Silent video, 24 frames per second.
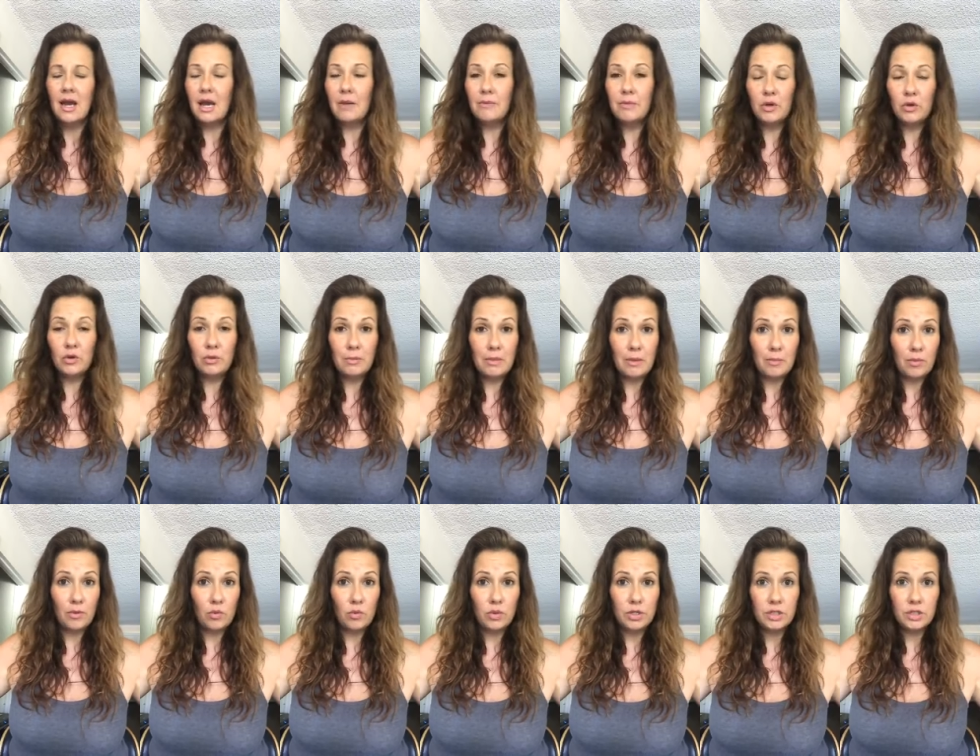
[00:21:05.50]
I'm gonna
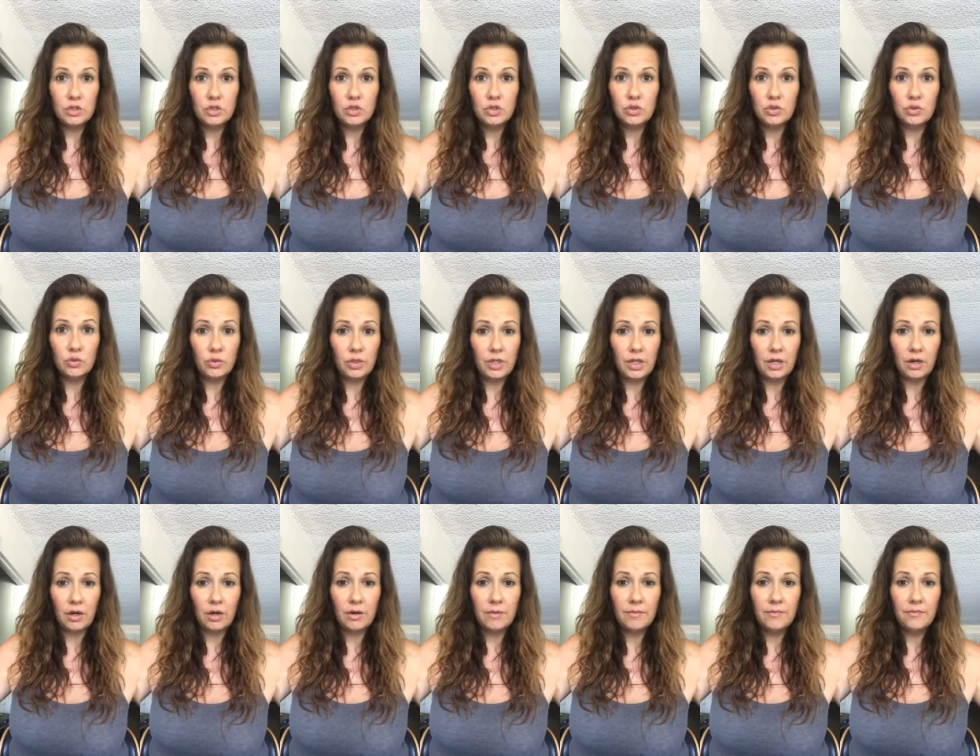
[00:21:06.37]
remember what is true
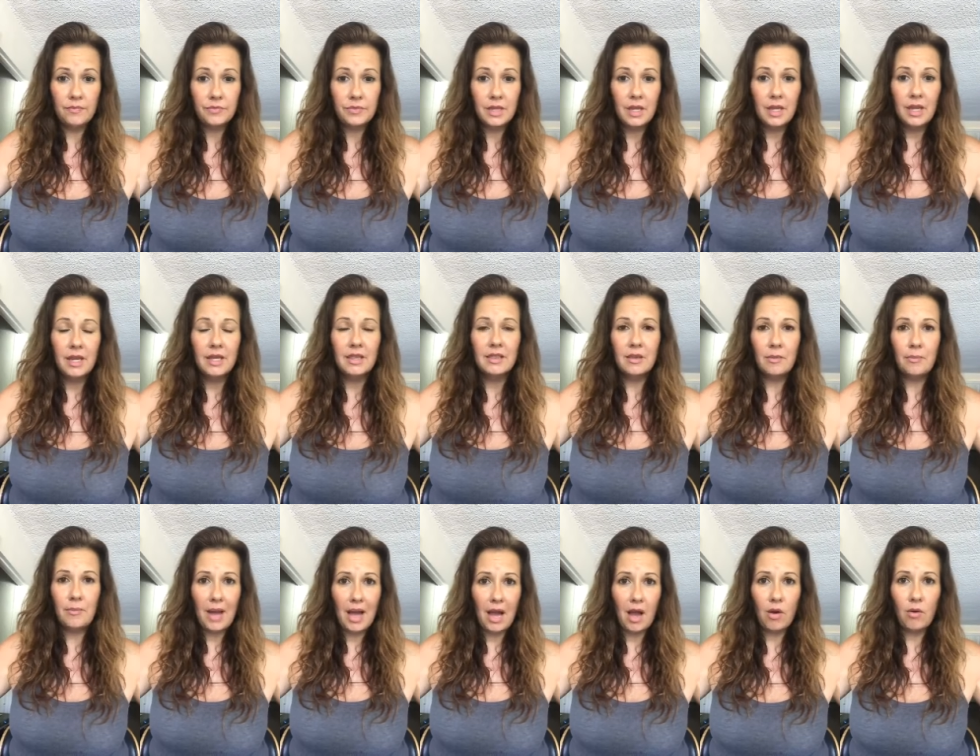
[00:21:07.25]
here. The
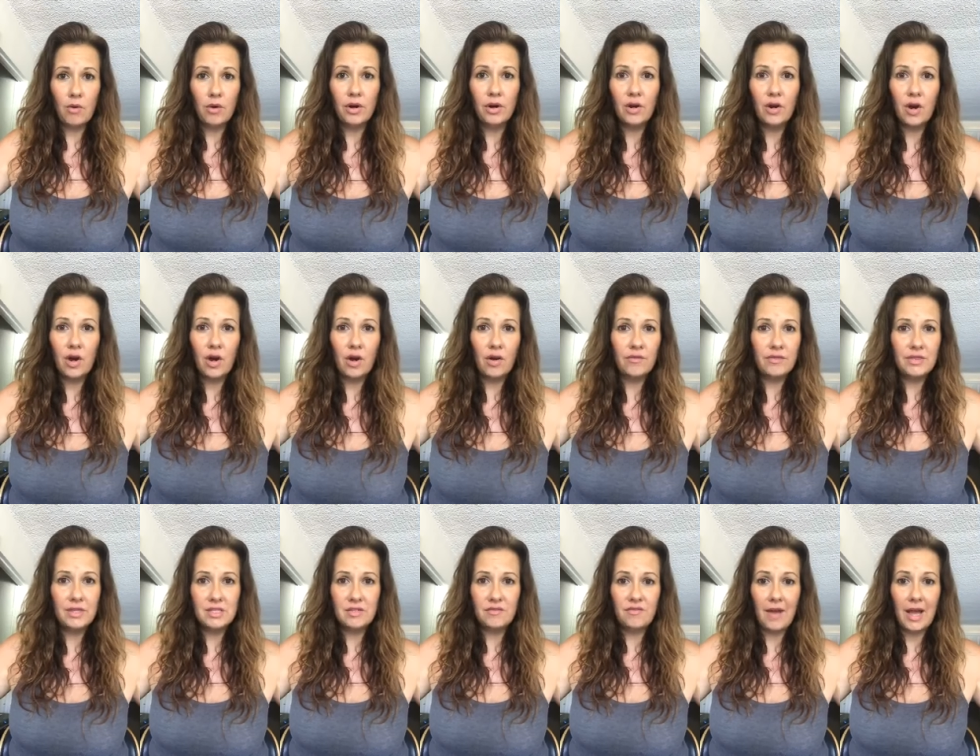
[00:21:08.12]
power of
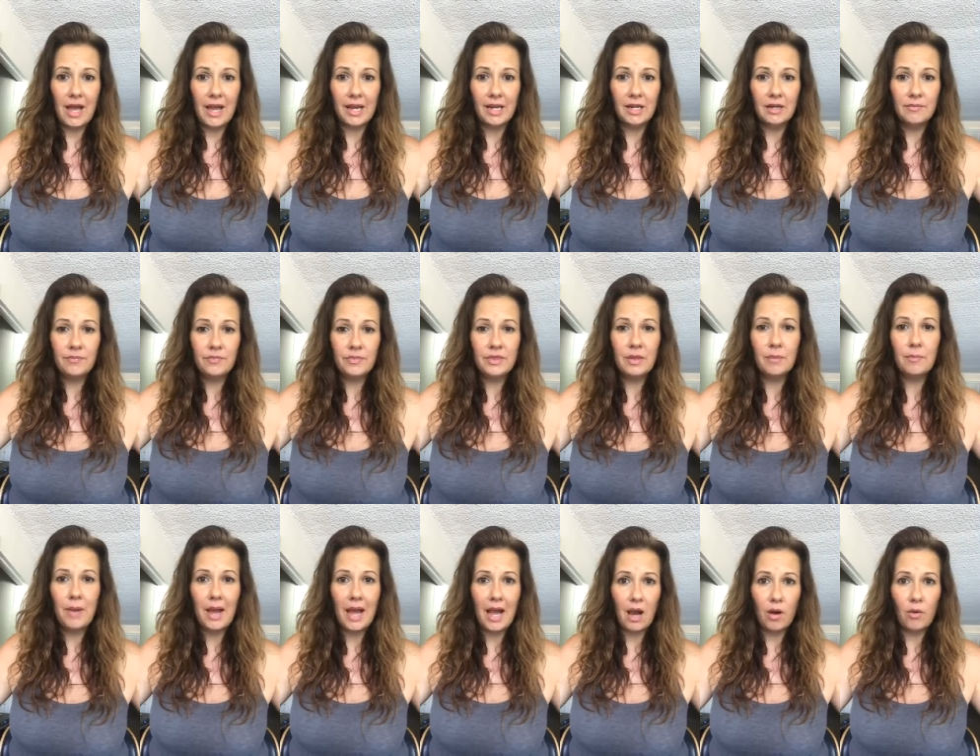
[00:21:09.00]
the divine, the
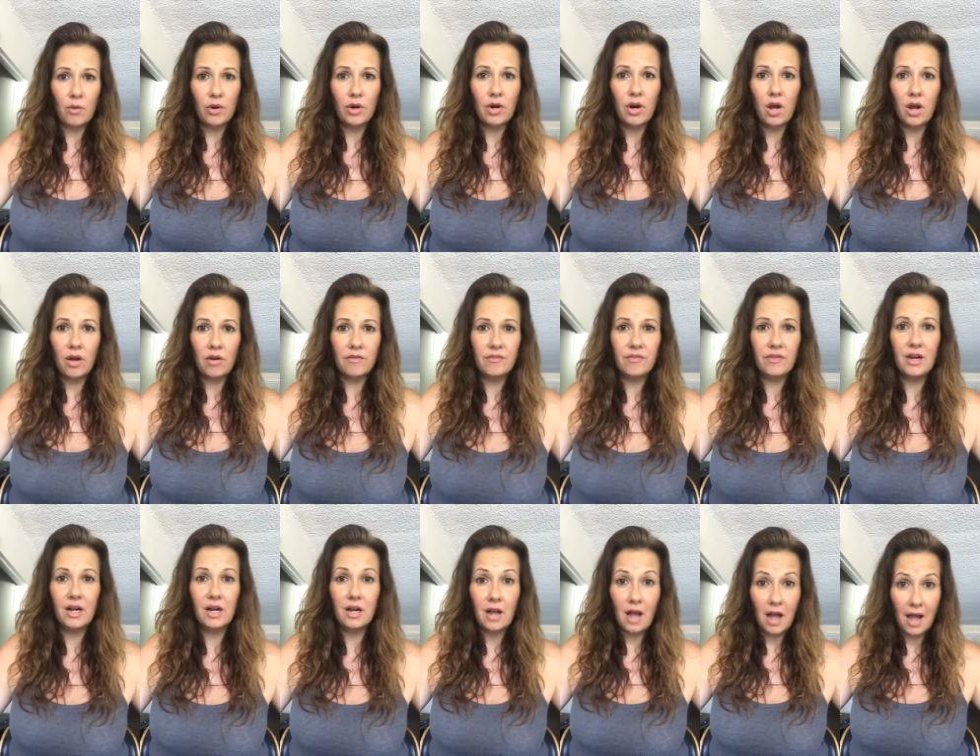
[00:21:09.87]
power of
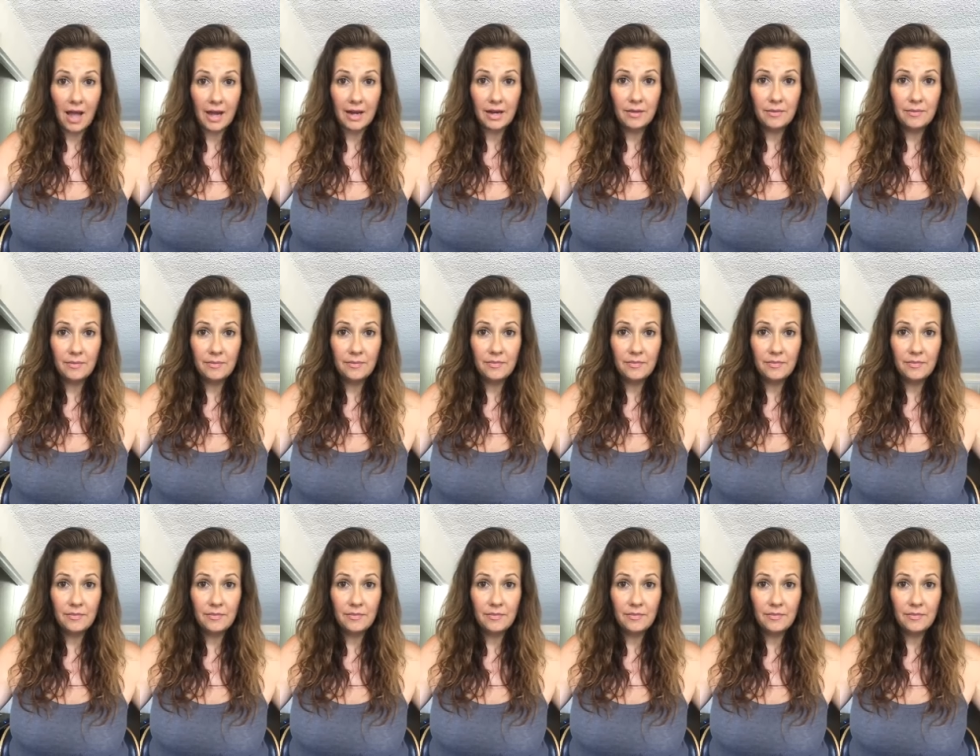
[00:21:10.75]
God.